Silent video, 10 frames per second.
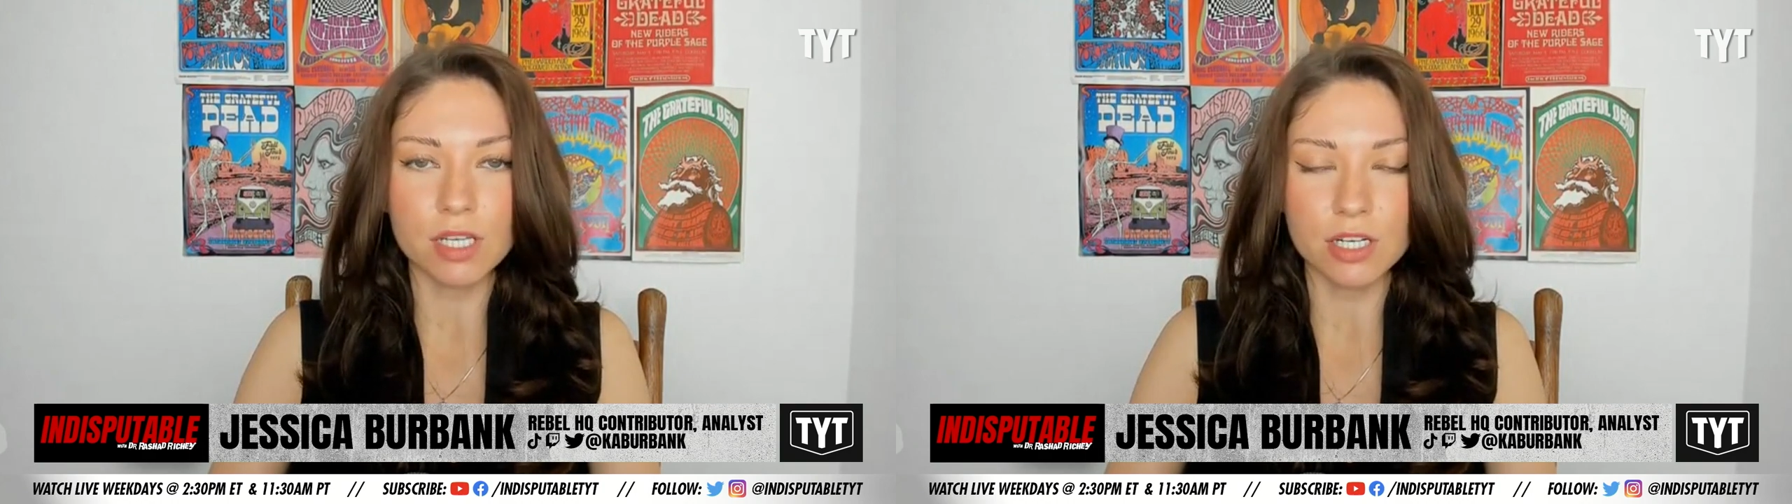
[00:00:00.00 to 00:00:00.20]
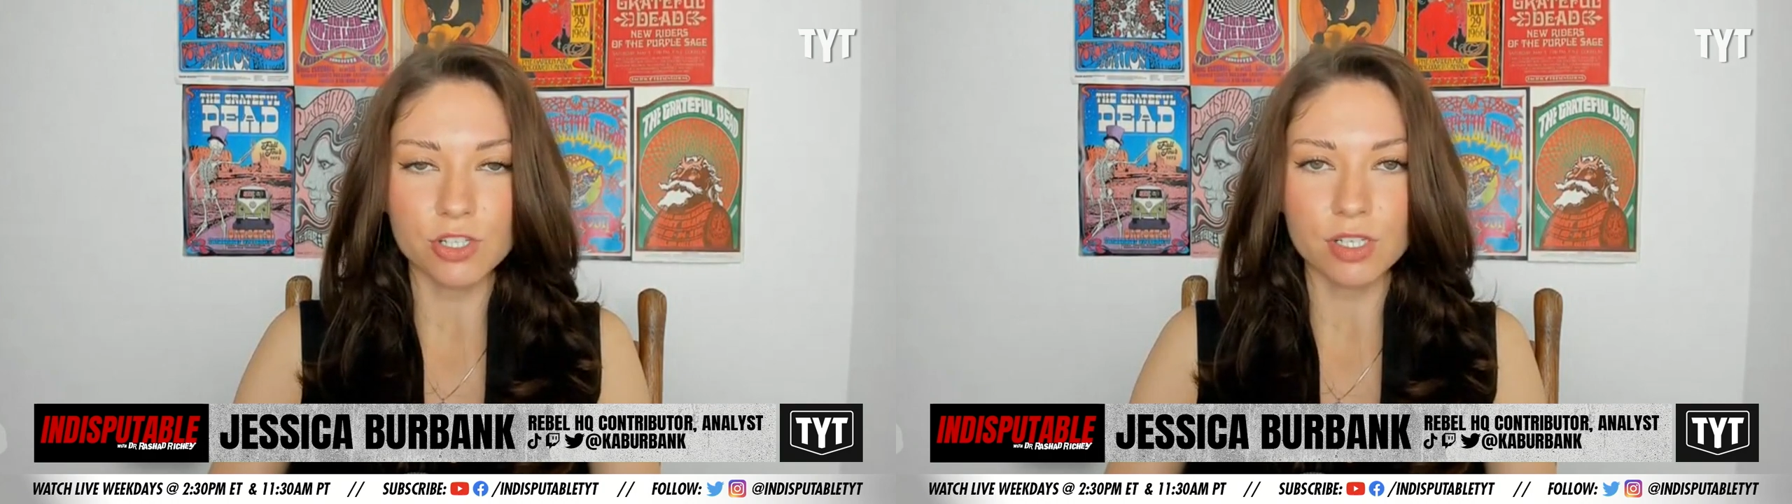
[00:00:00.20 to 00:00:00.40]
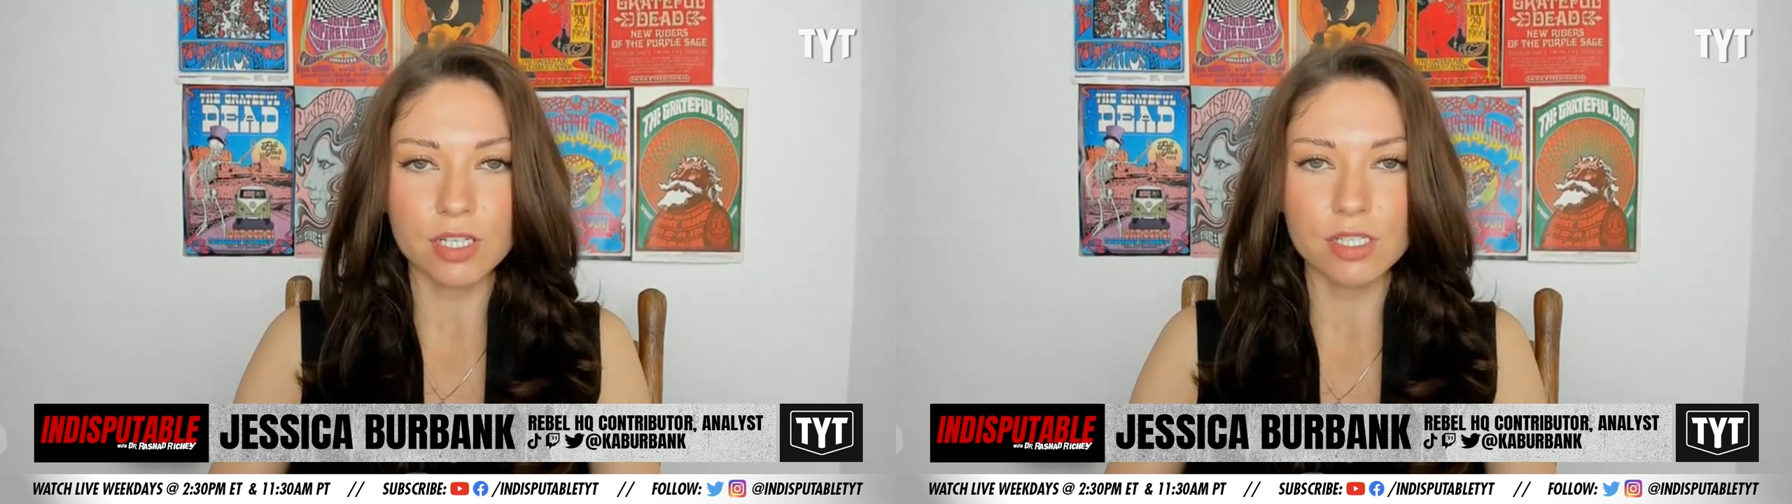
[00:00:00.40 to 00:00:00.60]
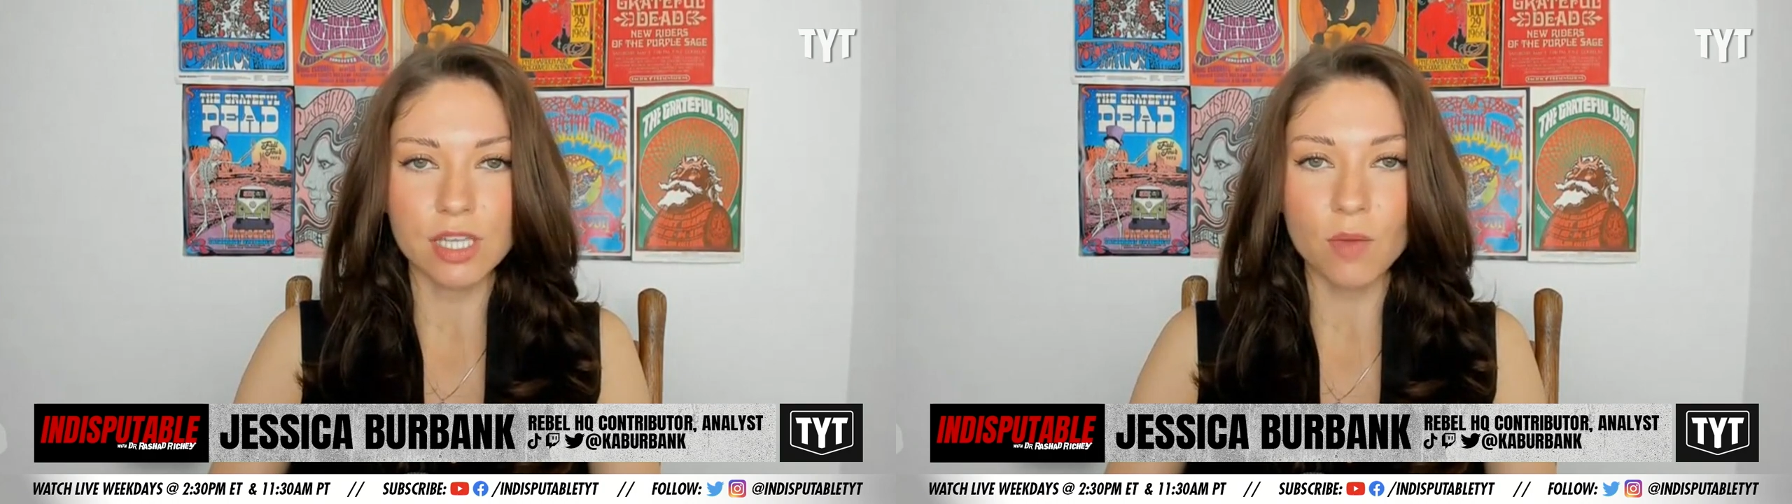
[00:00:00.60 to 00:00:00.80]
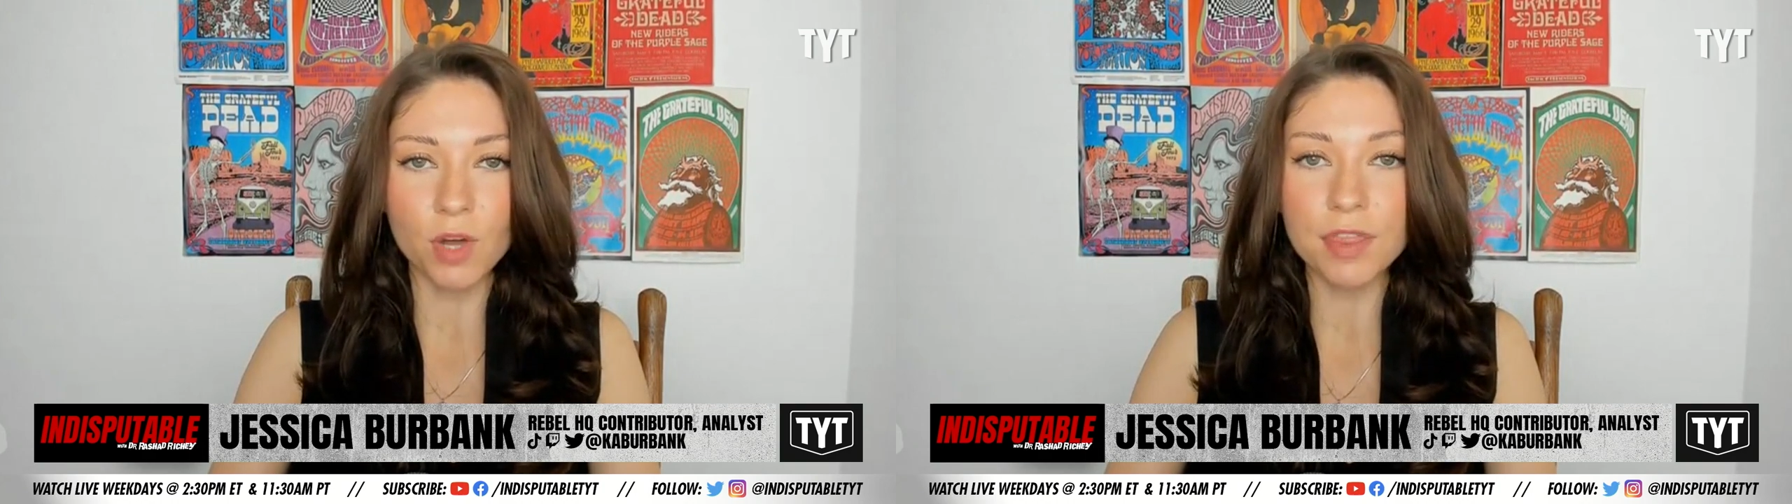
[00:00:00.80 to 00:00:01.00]
Angeles
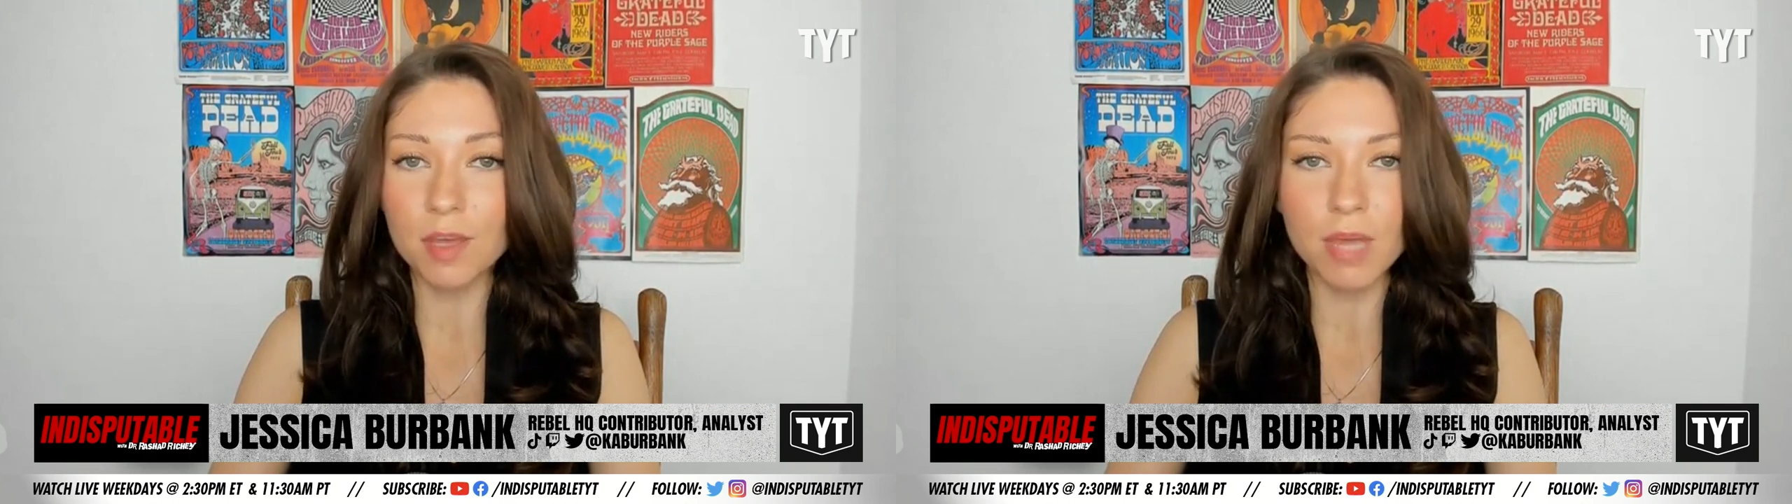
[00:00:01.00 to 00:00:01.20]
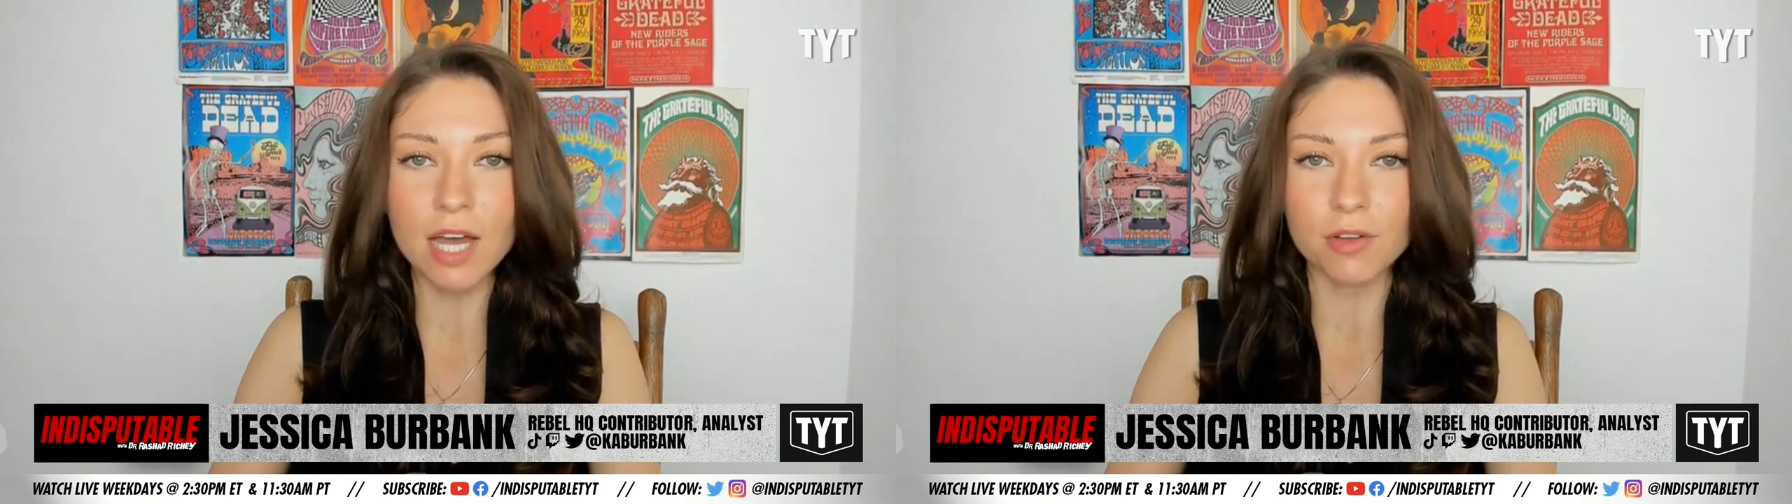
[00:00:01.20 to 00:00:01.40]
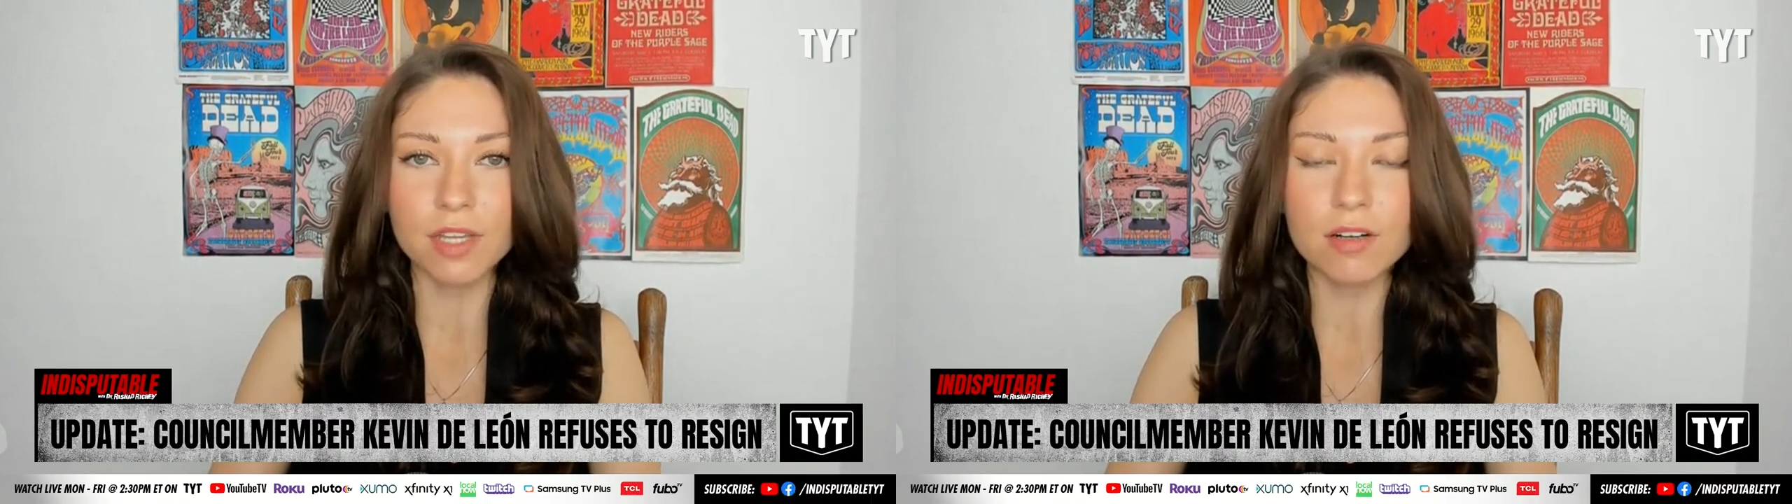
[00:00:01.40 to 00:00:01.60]
that want them out,